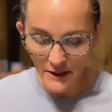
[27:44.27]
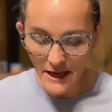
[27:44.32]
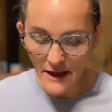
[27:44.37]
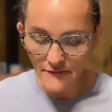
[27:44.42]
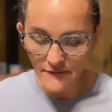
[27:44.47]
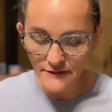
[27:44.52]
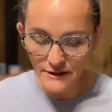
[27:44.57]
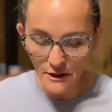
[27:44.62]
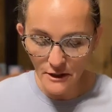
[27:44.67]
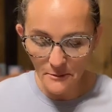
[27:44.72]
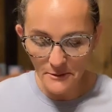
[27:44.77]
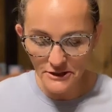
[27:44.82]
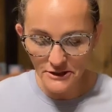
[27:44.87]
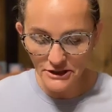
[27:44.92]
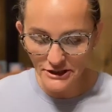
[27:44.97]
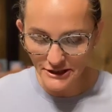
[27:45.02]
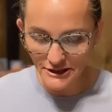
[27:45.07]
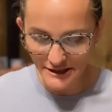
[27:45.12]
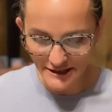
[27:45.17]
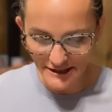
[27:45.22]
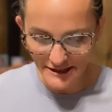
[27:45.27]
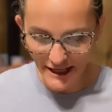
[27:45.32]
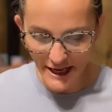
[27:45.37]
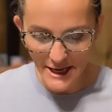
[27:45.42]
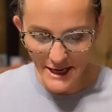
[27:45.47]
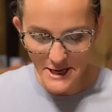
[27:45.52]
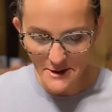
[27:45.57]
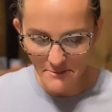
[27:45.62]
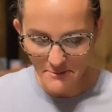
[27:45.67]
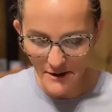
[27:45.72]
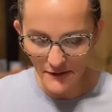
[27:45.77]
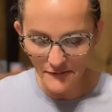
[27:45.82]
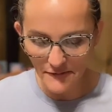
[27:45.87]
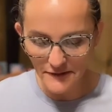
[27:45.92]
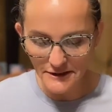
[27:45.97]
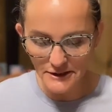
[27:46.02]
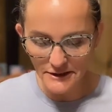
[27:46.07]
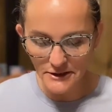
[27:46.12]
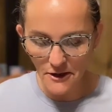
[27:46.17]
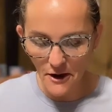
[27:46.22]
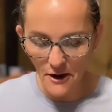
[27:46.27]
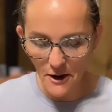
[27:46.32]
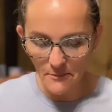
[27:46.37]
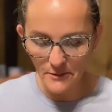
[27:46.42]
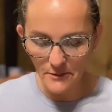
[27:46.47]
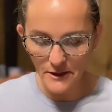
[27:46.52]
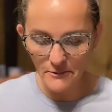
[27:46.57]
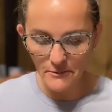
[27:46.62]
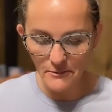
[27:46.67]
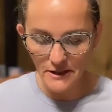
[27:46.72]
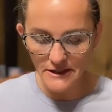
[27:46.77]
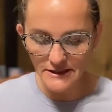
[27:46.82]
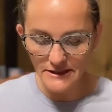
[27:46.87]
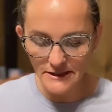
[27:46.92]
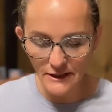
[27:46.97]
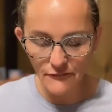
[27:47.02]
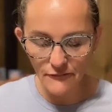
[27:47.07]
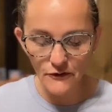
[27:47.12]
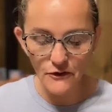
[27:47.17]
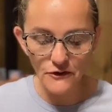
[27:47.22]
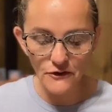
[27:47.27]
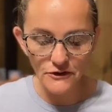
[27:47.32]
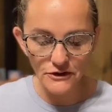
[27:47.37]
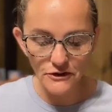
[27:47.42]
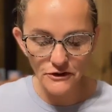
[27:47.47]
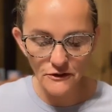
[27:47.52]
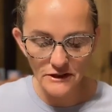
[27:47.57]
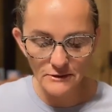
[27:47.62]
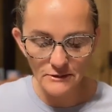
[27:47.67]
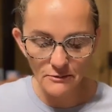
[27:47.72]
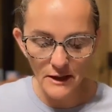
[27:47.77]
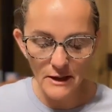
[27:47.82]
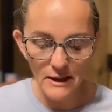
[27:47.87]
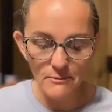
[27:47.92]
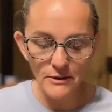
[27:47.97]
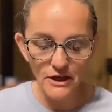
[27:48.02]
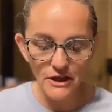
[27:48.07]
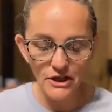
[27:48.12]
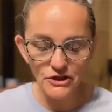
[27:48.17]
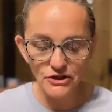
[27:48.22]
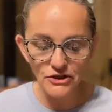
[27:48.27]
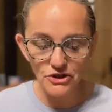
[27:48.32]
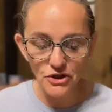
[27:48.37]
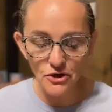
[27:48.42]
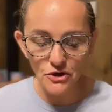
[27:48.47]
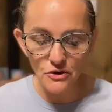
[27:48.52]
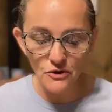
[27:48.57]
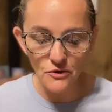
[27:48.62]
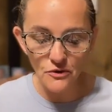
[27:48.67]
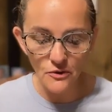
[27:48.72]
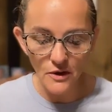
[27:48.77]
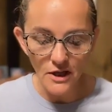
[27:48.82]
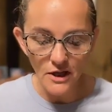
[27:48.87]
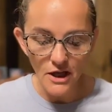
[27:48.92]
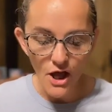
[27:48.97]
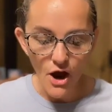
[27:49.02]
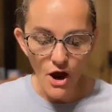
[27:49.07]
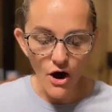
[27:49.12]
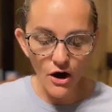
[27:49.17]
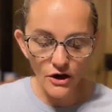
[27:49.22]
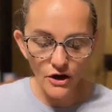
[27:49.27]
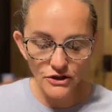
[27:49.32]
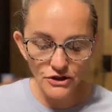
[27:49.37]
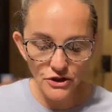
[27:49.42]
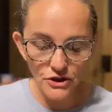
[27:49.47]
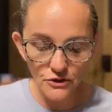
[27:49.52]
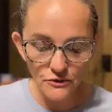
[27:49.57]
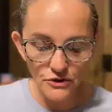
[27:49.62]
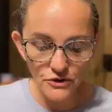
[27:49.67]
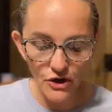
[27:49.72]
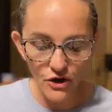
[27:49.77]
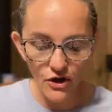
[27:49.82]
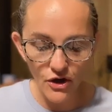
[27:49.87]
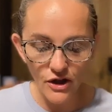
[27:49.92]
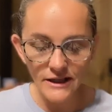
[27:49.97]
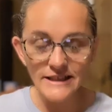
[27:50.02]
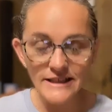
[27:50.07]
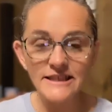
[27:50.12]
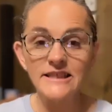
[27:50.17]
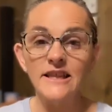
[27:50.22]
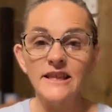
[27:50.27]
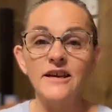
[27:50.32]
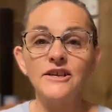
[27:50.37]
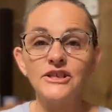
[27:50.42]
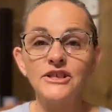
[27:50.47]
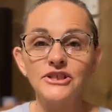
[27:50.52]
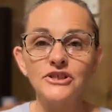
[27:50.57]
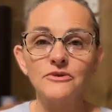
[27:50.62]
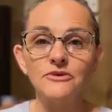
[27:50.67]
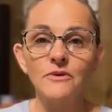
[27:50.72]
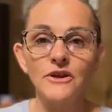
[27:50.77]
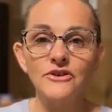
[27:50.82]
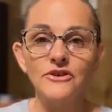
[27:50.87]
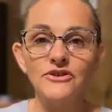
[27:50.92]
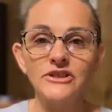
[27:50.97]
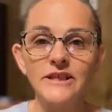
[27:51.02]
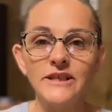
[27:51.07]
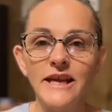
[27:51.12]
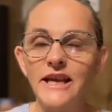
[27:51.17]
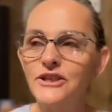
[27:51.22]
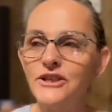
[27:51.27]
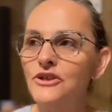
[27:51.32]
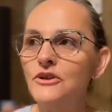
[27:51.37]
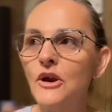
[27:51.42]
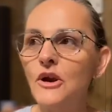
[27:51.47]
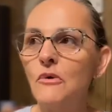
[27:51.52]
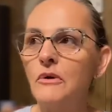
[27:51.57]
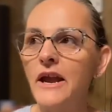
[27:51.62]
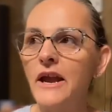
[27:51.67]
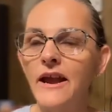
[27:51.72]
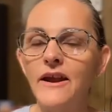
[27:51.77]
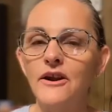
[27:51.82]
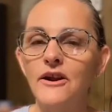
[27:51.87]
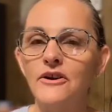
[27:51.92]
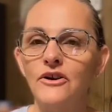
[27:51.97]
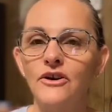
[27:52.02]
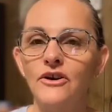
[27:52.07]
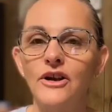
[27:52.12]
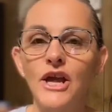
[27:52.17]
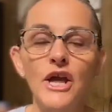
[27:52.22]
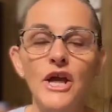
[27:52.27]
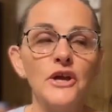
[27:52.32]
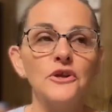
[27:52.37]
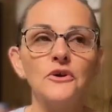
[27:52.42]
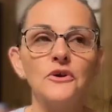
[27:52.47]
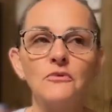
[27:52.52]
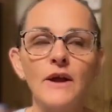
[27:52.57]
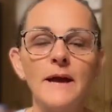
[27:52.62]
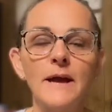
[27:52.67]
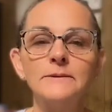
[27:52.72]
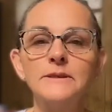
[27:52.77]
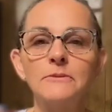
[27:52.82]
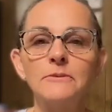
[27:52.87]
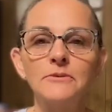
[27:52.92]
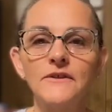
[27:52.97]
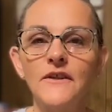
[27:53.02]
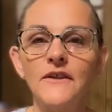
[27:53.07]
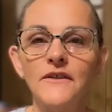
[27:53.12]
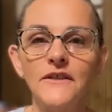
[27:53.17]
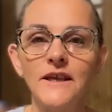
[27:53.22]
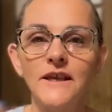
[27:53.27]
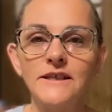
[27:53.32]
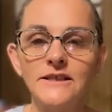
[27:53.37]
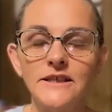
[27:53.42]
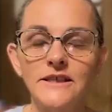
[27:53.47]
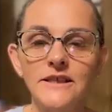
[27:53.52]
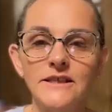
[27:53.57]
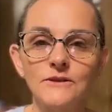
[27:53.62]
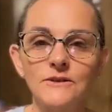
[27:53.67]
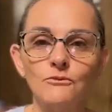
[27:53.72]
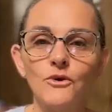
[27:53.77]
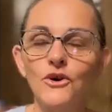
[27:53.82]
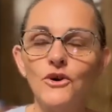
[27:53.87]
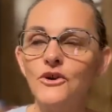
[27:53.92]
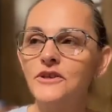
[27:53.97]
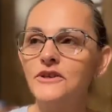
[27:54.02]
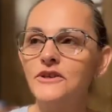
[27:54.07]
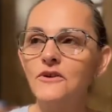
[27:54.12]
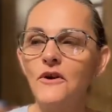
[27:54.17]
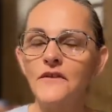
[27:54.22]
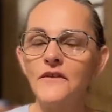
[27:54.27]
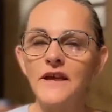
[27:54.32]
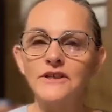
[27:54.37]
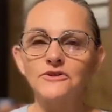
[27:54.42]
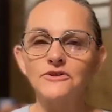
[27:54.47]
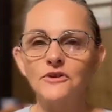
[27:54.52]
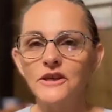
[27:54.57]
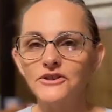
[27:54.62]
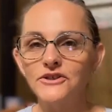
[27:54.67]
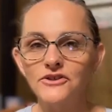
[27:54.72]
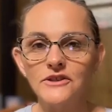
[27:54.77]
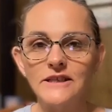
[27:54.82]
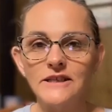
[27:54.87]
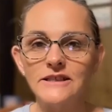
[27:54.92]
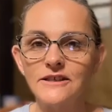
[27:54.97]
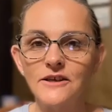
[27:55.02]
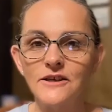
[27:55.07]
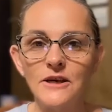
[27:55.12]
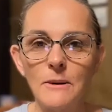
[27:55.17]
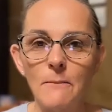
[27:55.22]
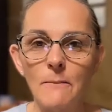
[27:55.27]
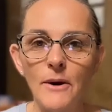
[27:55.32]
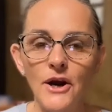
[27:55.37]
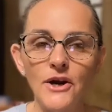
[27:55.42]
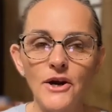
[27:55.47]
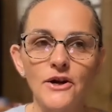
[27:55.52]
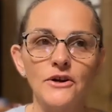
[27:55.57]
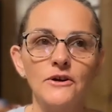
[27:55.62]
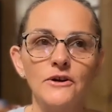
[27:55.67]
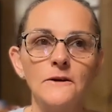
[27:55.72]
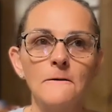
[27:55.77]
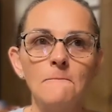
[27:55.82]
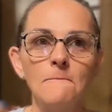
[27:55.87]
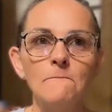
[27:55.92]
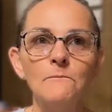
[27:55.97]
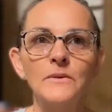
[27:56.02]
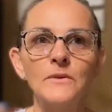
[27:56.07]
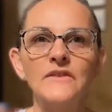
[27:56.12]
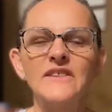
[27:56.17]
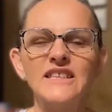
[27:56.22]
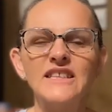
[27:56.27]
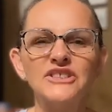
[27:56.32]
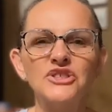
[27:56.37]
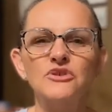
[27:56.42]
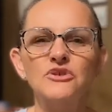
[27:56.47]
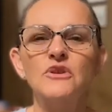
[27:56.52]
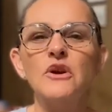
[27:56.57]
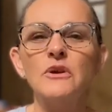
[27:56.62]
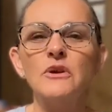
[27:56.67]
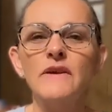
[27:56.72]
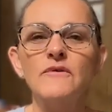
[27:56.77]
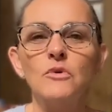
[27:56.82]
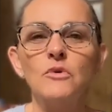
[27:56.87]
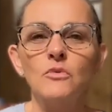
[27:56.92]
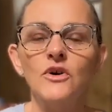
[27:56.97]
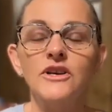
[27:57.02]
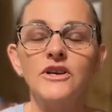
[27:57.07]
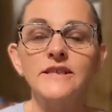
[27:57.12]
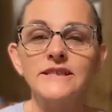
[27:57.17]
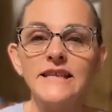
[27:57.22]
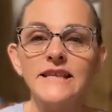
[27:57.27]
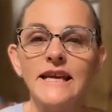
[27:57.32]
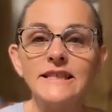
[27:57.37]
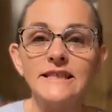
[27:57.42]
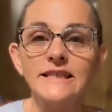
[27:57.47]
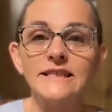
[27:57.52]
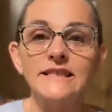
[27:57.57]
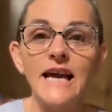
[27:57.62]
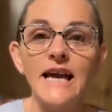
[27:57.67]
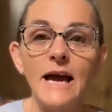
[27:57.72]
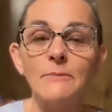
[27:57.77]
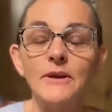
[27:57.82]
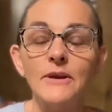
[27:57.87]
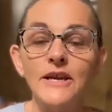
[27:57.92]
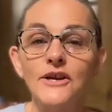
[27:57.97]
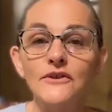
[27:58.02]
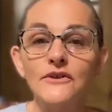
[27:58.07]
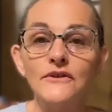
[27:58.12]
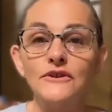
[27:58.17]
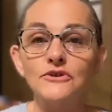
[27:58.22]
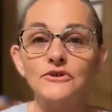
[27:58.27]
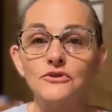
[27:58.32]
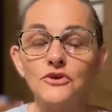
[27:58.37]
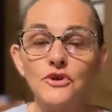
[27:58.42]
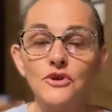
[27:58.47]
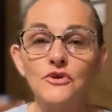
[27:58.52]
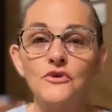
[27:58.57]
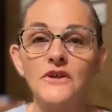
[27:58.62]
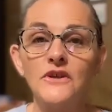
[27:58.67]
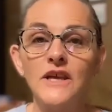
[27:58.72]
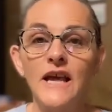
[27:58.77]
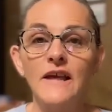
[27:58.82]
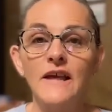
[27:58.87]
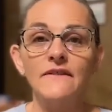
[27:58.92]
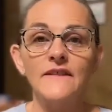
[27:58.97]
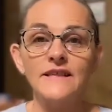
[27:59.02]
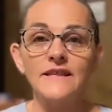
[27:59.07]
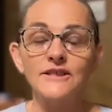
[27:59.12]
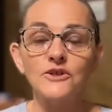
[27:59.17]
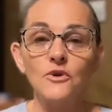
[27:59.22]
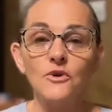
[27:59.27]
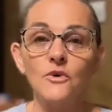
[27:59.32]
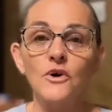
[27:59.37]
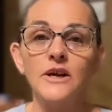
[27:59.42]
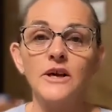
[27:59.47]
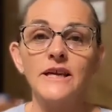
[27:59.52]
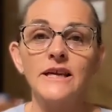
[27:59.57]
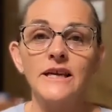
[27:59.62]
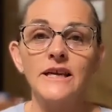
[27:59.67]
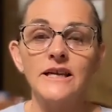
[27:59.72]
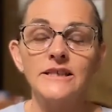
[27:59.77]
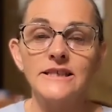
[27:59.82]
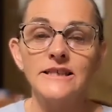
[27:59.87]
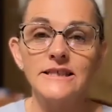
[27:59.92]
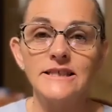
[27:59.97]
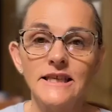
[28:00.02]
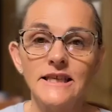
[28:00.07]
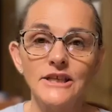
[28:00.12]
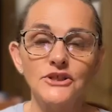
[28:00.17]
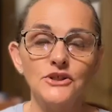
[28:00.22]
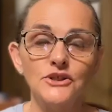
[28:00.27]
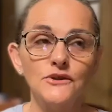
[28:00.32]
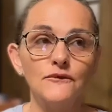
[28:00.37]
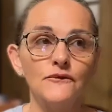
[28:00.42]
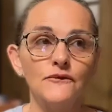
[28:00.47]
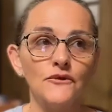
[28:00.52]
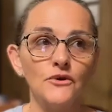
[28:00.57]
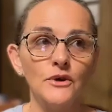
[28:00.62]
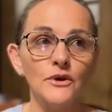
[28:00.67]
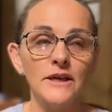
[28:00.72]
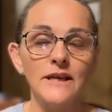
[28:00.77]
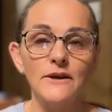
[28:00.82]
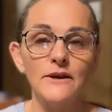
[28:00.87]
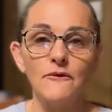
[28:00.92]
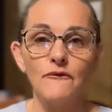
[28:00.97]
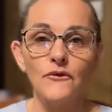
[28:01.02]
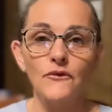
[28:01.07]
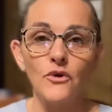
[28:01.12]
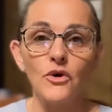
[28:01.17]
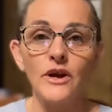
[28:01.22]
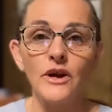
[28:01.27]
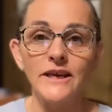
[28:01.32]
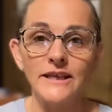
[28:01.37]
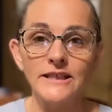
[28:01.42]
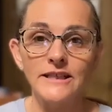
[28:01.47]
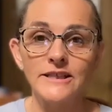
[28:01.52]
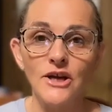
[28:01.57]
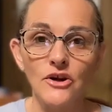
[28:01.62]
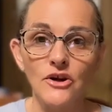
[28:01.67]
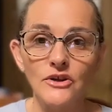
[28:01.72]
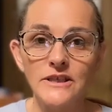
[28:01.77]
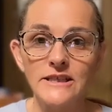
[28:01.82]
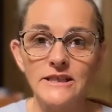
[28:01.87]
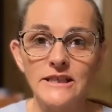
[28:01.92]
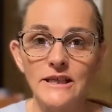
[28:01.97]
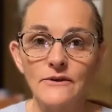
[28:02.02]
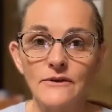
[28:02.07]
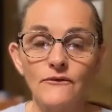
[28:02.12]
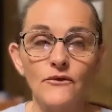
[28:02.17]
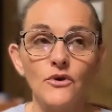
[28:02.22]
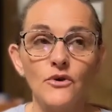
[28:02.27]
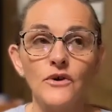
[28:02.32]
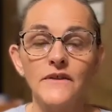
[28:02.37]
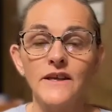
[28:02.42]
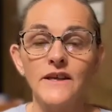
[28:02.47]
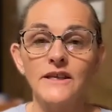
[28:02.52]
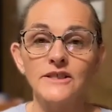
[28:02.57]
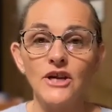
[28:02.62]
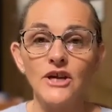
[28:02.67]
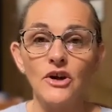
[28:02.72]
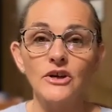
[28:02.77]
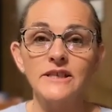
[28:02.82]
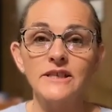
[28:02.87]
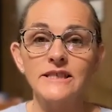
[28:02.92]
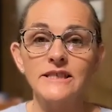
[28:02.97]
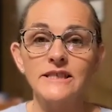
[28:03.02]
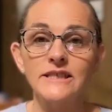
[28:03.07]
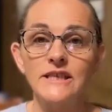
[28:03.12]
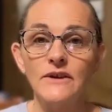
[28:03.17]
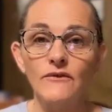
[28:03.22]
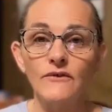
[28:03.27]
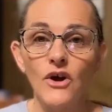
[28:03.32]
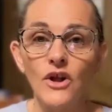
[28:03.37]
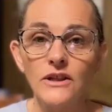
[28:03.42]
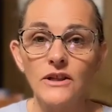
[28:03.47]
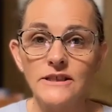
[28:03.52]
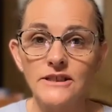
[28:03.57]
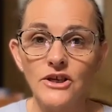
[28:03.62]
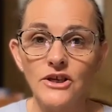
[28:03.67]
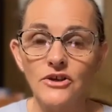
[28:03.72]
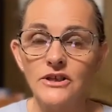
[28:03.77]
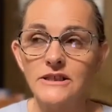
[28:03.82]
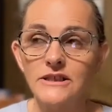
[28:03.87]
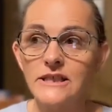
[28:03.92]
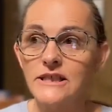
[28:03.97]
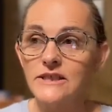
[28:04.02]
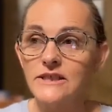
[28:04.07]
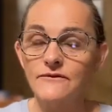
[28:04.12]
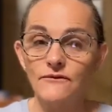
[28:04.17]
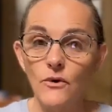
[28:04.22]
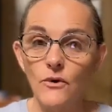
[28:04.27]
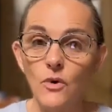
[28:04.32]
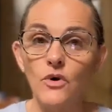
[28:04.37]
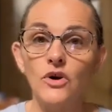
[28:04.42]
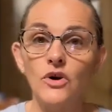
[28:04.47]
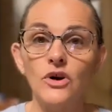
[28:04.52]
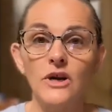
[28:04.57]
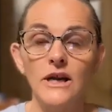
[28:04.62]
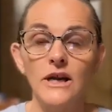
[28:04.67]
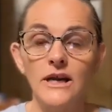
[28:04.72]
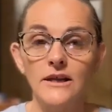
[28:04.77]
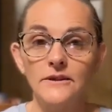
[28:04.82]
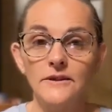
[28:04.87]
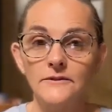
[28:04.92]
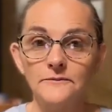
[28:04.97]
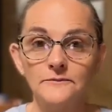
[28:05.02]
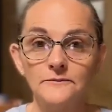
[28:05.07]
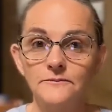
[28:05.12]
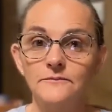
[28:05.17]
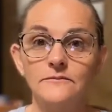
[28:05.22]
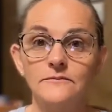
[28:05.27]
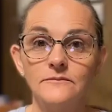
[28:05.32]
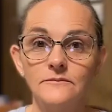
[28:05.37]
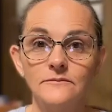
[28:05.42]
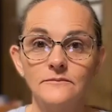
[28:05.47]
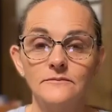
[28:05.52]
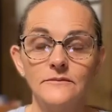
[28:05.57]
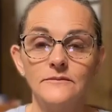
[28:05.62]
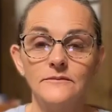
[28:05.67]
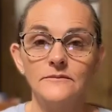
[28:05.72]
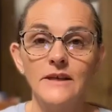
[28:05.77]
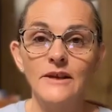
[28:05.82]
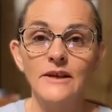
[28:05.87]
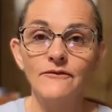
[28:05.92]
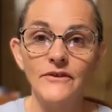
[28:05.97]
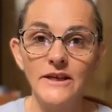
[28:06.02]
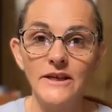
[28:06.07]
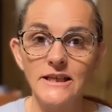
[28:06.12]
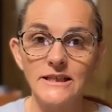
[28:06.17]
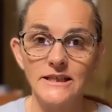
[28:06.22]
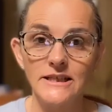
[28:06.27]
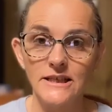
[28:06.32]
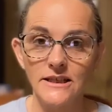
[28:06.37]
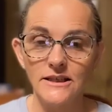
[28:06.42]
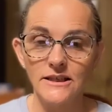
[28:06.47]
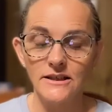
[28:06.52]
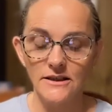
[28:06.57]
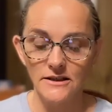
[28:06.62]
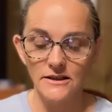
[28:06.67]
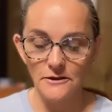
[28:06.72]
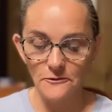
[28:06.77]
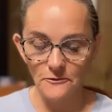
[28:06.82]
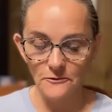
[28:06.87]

We have so much to say about this topic, but it's difficult to explain because you are too dull and sluggish to understand. You don't care. You're wrapped up in the things of this world and all that treasure that's going to burn that you don't even want to take the time to hear the truth that's going to set you free for an eternity, for the eternity of all eternities, for infinity.